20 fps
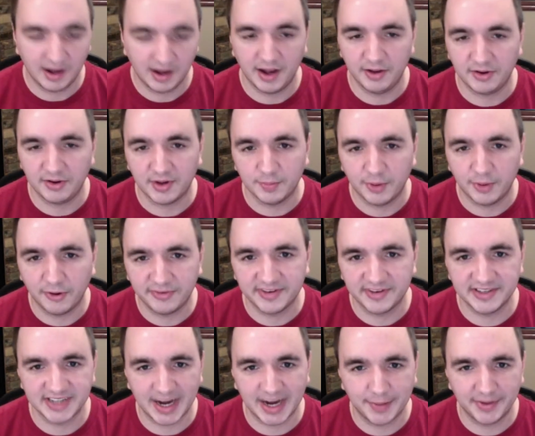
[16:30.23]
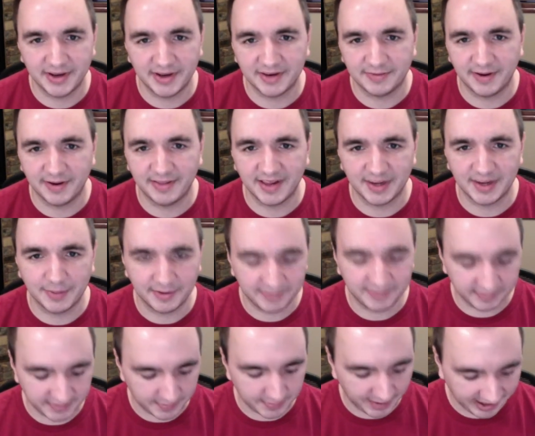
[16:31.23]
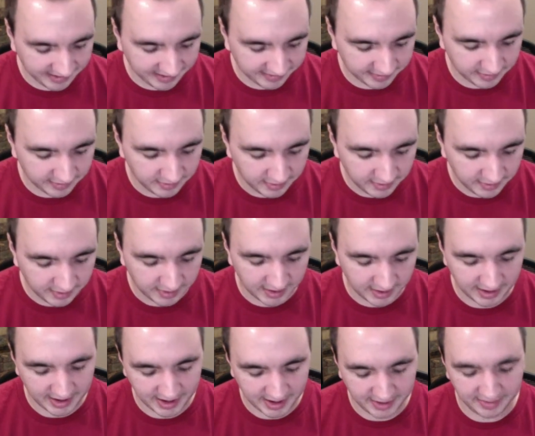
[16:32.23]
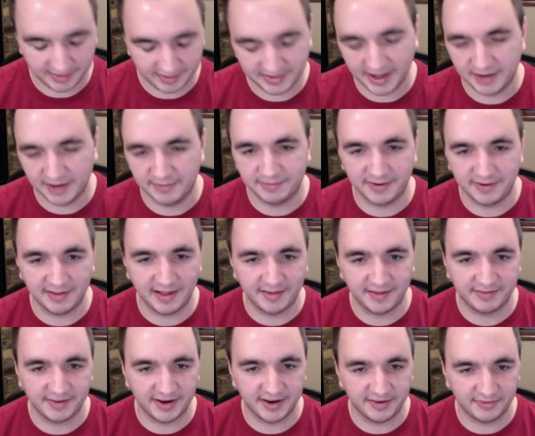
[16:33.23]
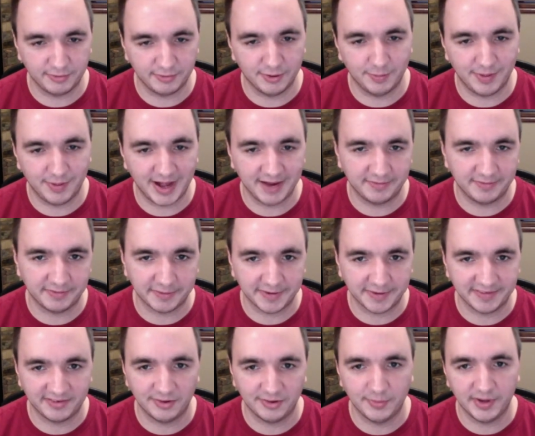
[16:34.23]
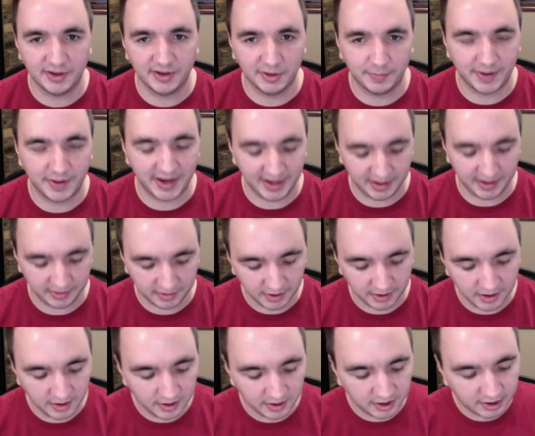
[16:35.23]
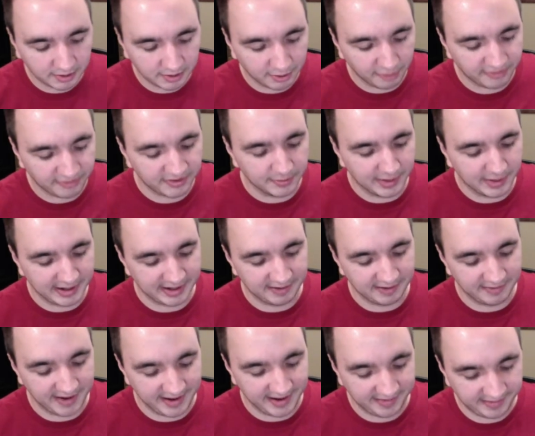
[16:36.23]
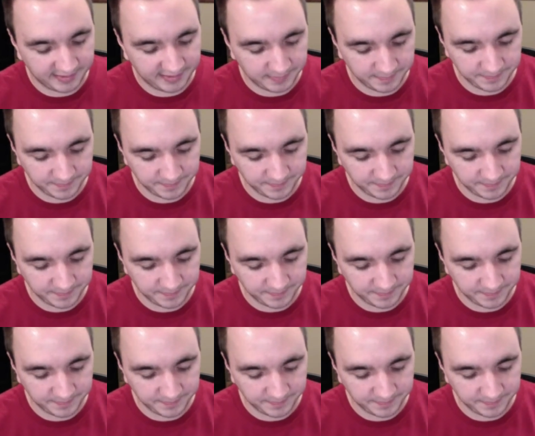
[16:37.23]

You can post a job on there for I think about $50, and a ton of freelance writers will apply for it, assuming you're paying close to market rates.